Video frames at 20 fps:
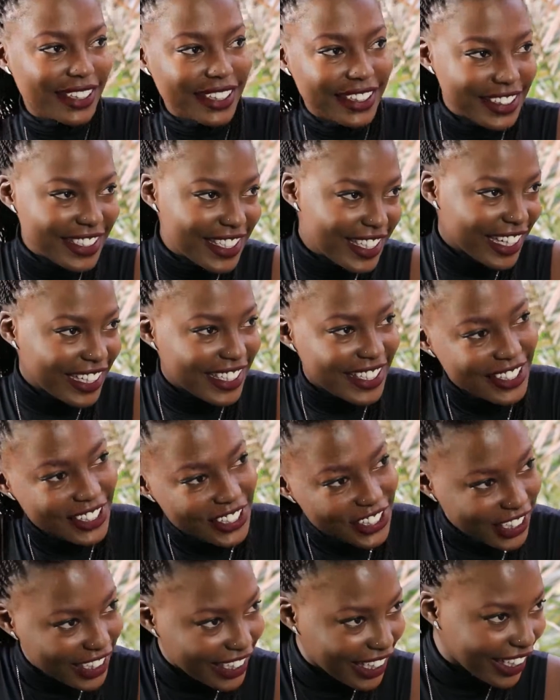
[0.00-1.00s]
Little sexy
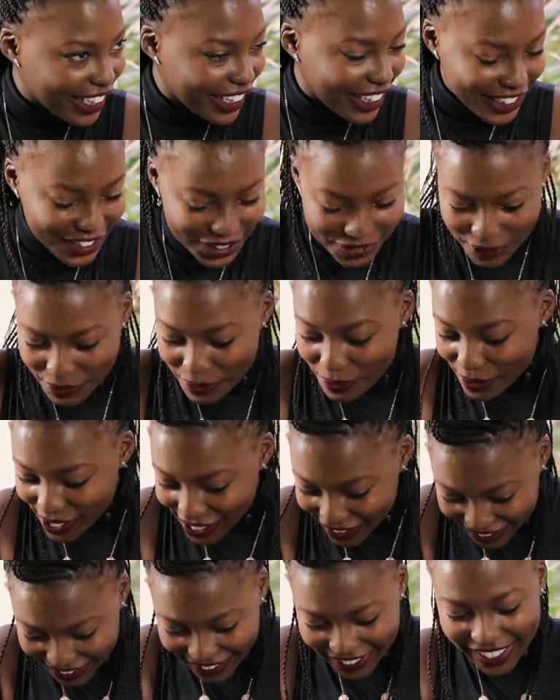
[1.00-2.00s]
Sheila. You were
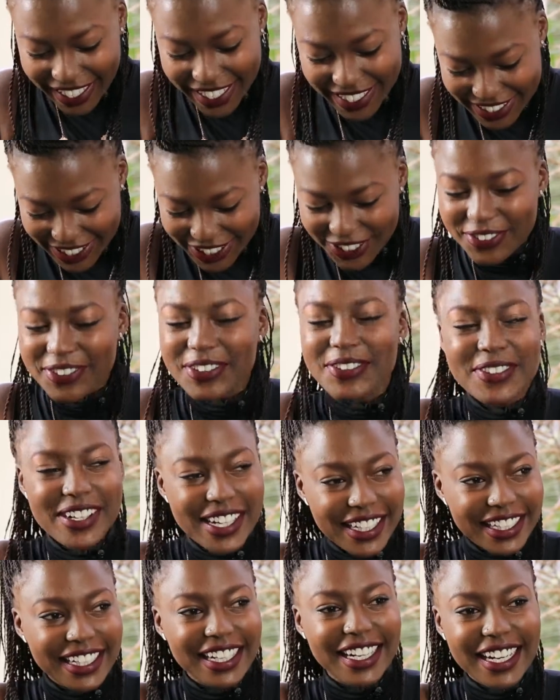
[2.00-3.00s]
working it. You were
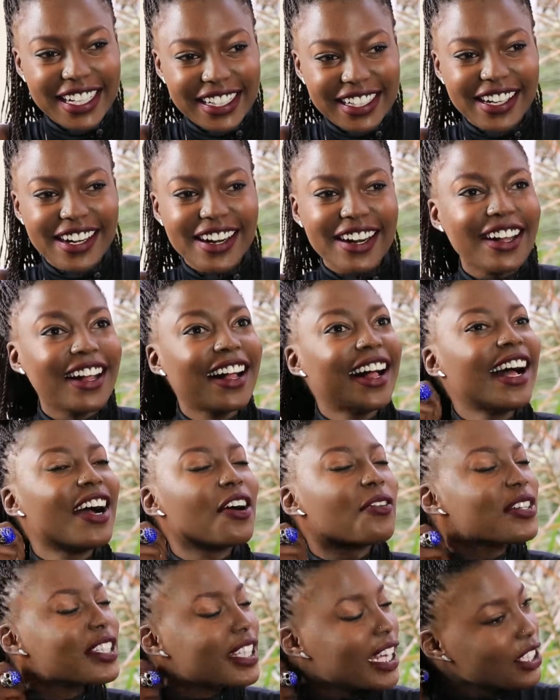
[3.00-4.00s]
working it, girl.
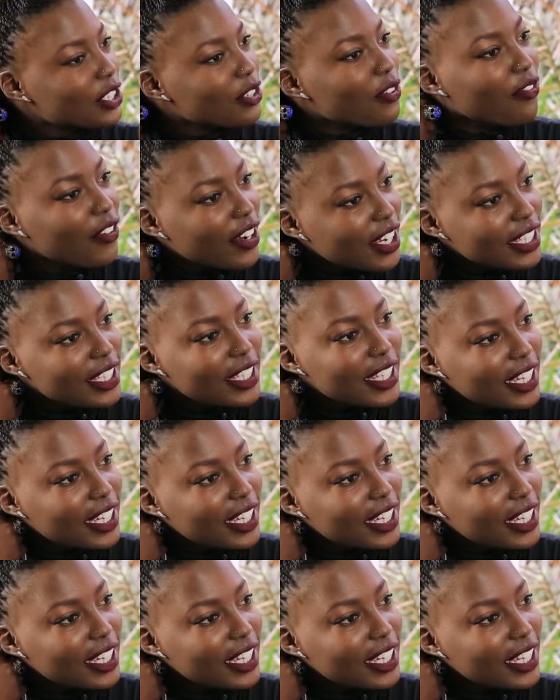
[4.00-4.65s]
Was that your first